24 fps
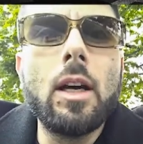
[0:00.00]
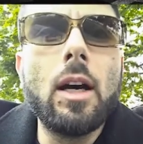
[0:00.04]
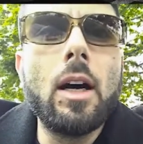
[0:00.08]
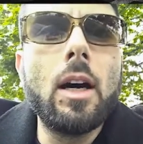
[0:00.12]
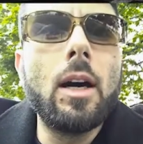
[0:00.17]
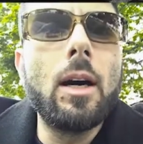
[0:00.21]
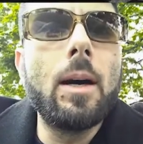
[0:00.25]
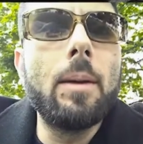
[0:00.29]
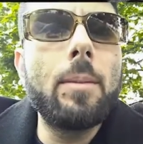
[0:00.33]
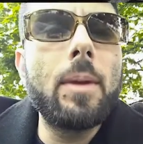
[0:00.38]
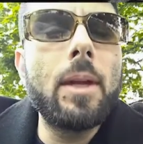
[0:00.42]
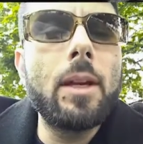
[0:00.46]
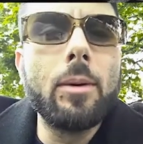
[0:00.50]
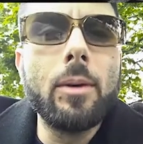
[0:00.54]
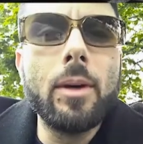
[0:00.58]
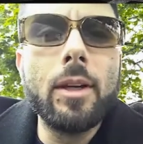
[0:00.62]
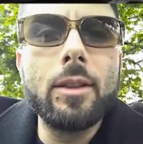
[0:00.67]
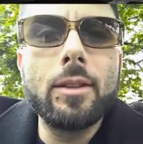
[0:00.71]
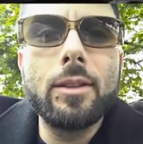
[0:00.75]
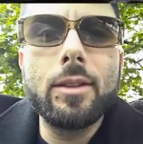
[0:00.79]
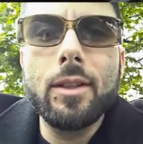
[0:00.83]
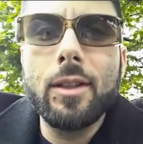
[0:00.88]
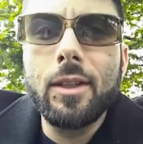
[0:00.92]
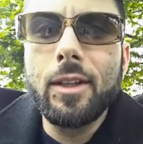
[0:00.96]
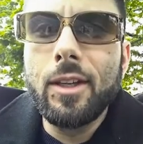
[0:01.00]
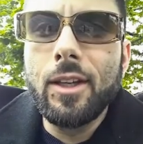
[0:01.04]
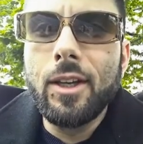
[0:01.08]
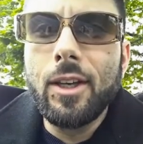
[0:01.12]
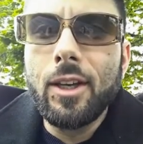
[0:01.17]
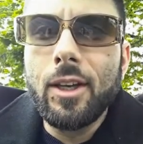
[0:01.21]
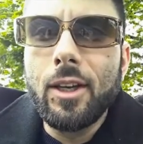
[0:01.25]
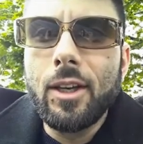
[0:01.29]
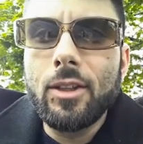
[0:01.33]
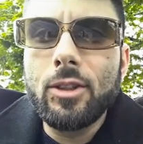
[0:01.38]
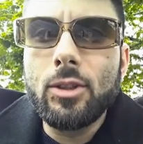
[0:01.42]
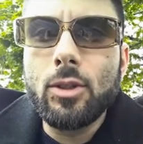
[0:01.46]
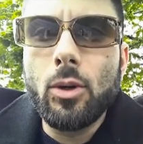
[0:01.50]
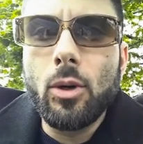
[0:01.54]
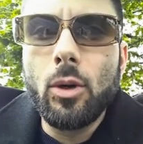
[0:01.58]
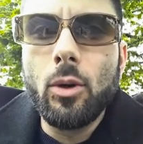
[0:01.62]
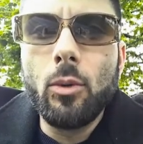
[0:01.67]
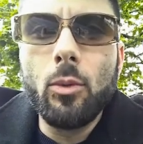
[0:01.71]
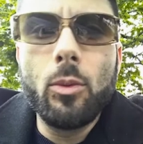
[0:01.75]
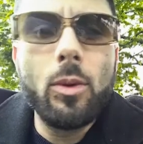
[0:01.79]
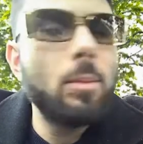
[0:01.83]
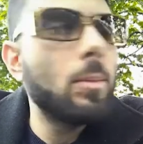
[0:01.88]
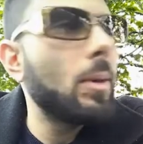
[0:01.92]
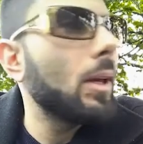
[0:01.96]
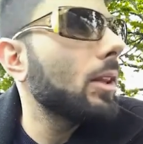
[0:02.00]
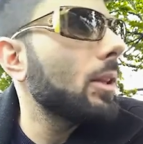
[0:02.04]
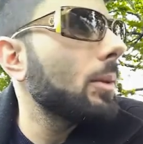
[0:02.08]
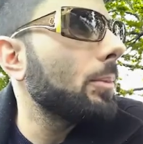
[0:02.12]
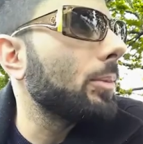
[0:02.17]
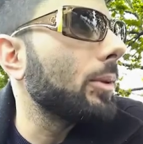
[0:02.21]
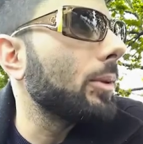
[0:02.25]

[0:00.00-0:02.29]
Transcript: Anyways, so we make the